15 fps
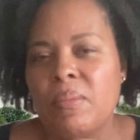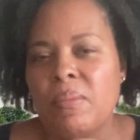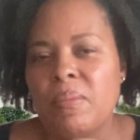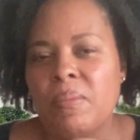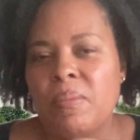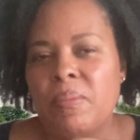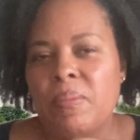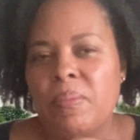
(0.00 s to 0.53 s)

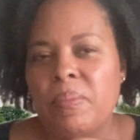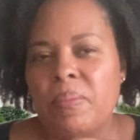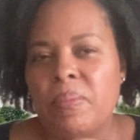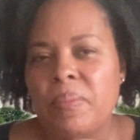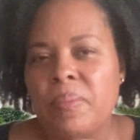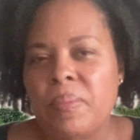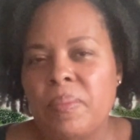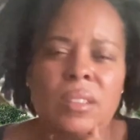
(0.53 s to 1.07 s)

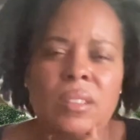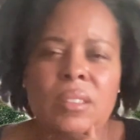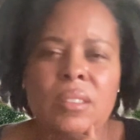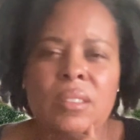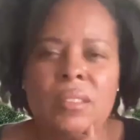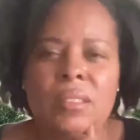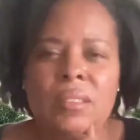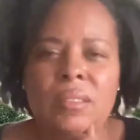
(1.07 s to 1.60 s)

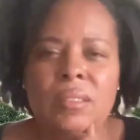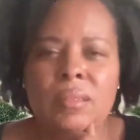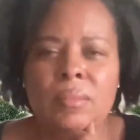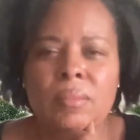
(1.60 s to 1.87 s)
Nobody speaks.